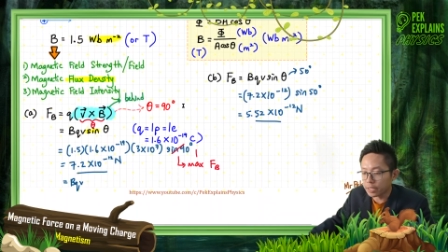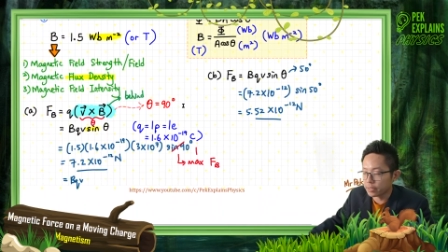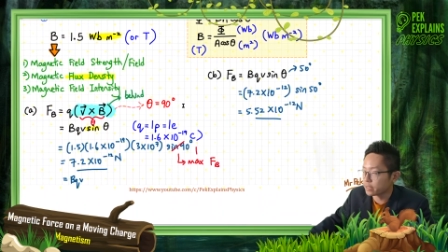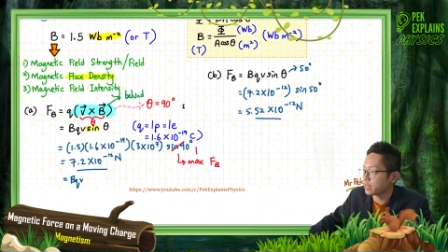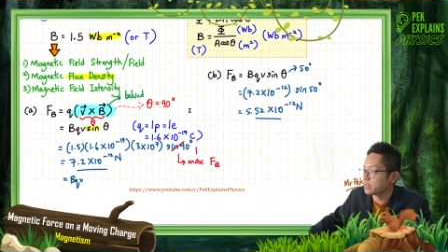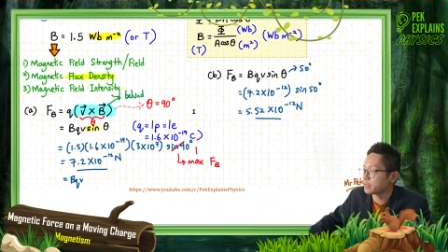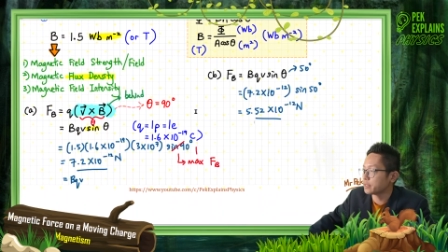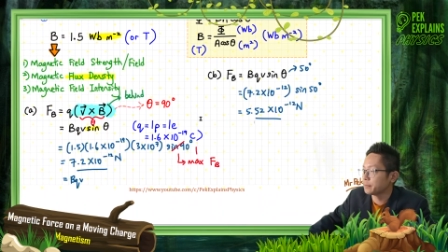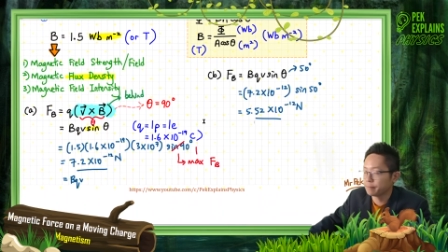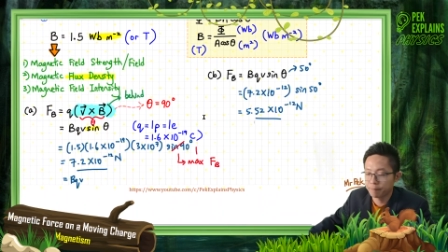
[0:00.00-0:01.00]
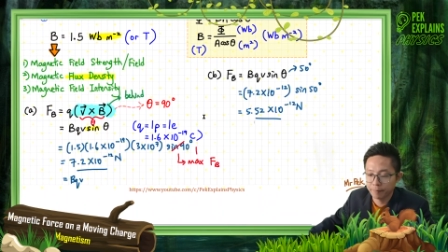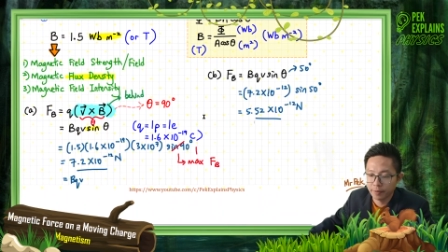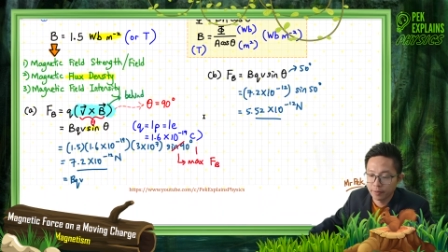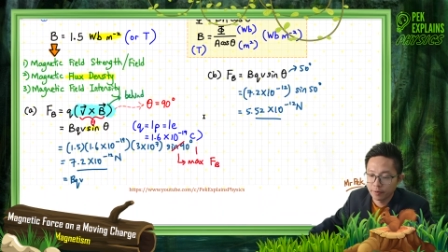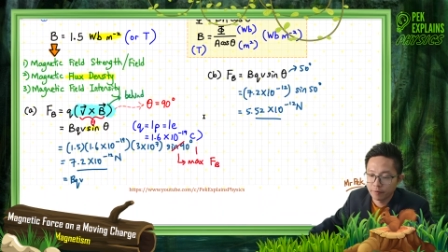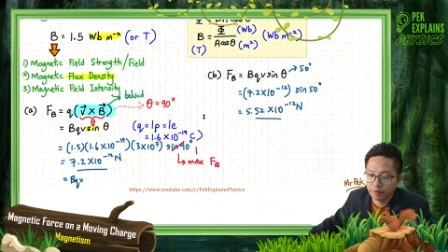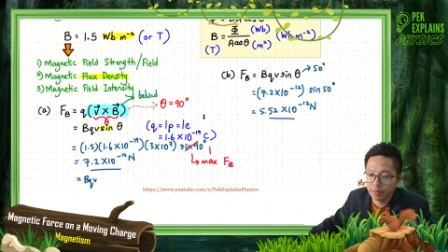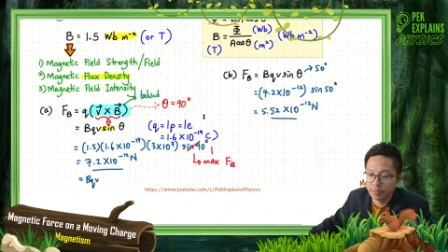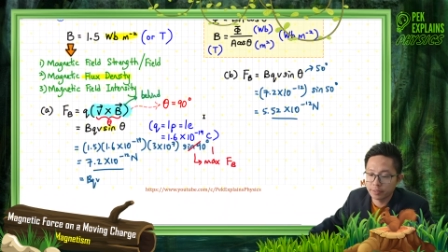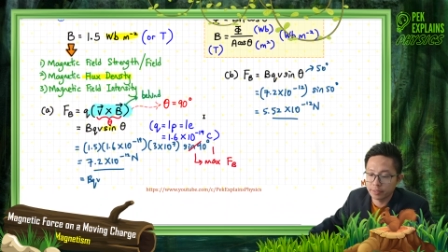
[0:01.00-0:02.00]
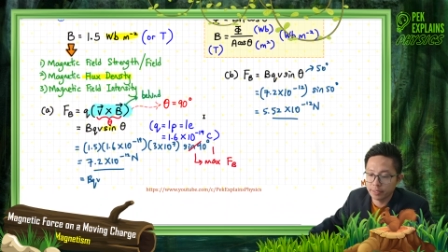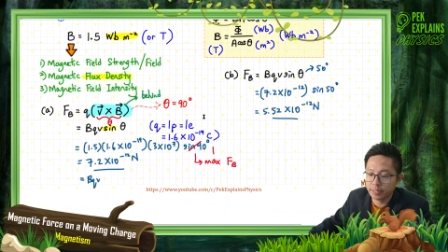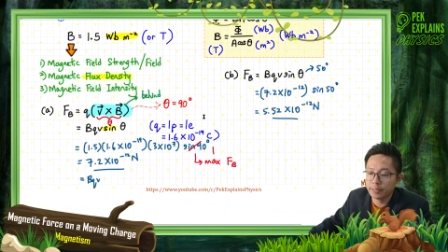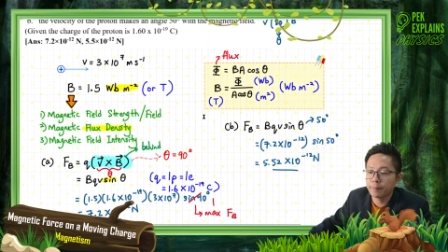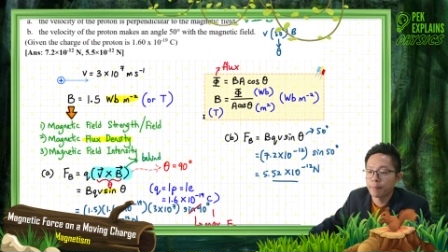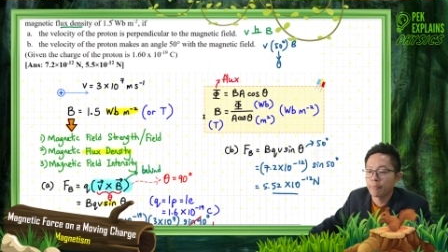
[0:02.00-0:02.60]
That's the answer. Very easy, yeah?